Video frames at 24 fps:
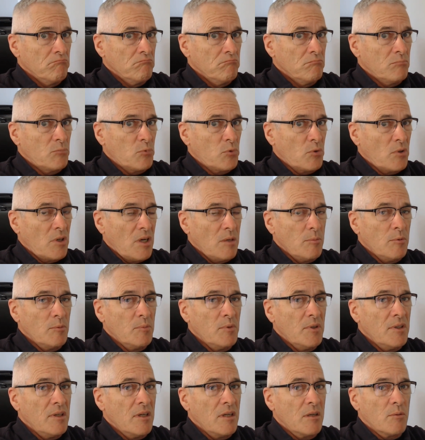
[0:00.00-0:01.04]

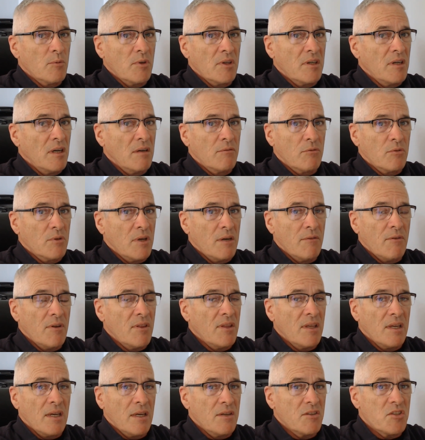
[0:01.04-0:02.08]
probably going to recover
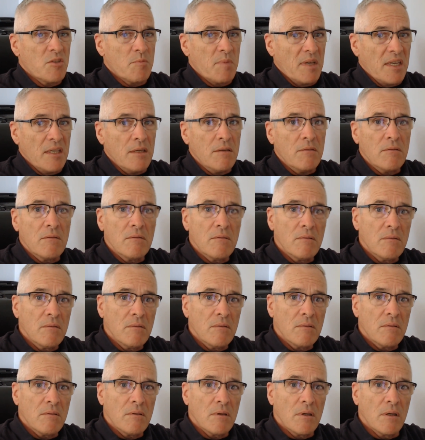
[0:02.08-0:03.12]
everything I spent
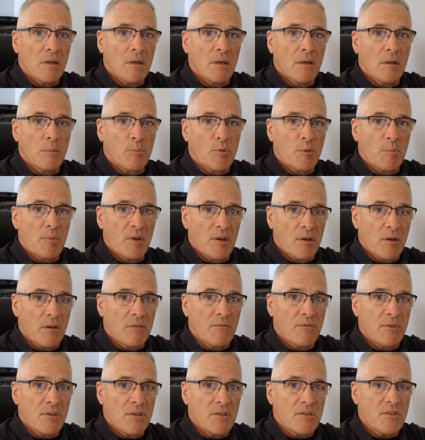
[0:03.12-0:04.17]
preparing
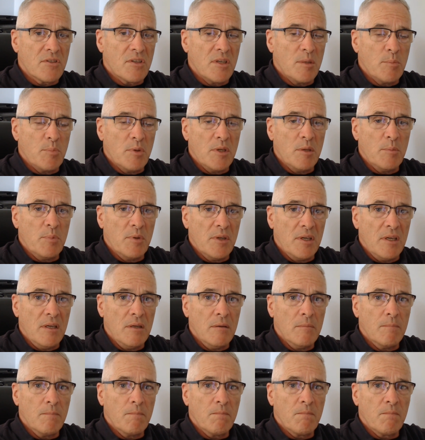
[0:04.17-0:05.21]
for this CPP.
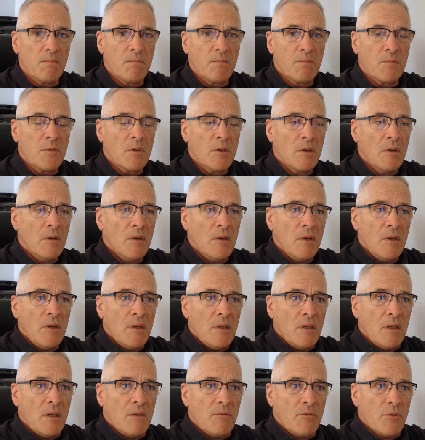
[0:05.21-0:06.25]

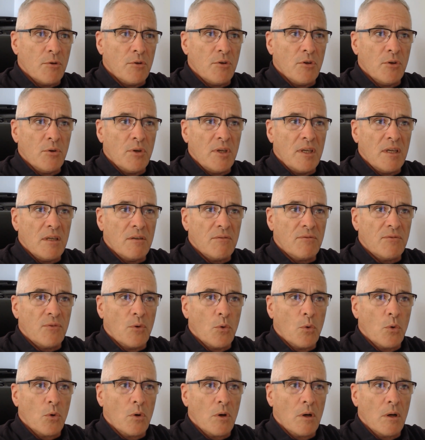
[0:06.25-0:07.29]
If you're doing it
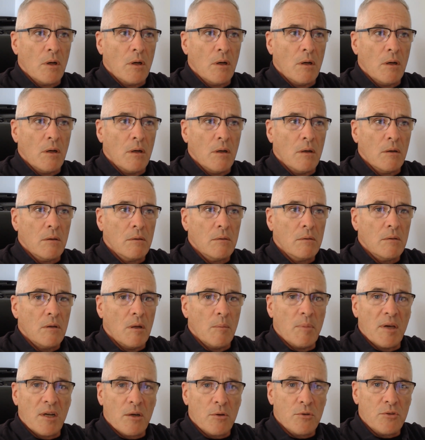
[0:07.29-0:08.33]
for a
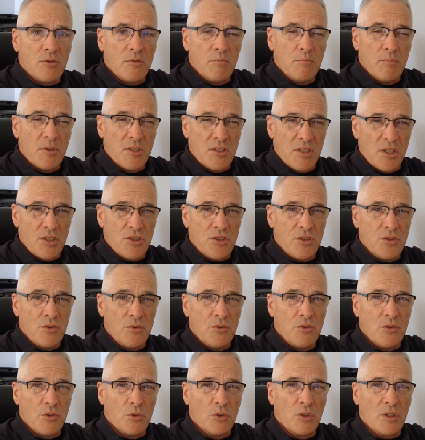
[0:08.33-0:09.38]
better position,
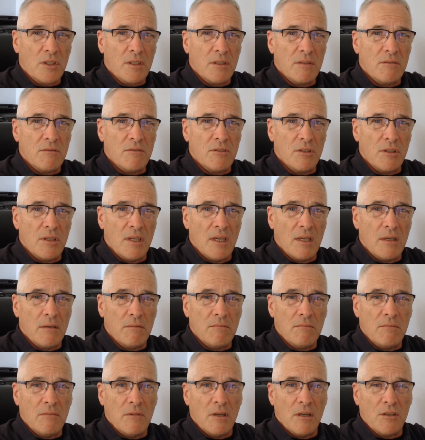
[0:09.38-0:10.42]
you're looking to get
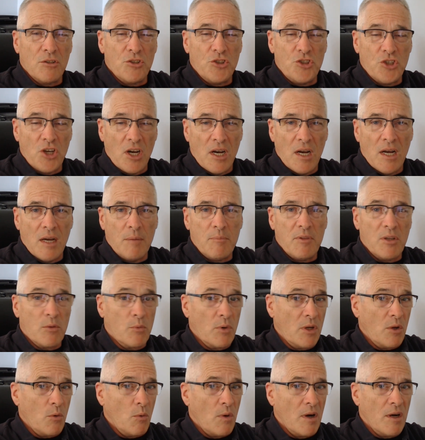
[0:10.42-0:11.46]
a job that
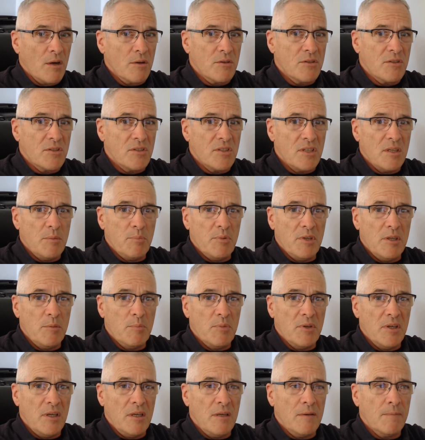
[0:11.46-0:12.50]
requires the
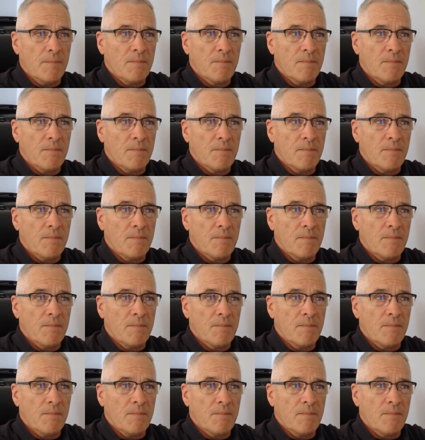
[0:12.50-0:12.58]
CPP,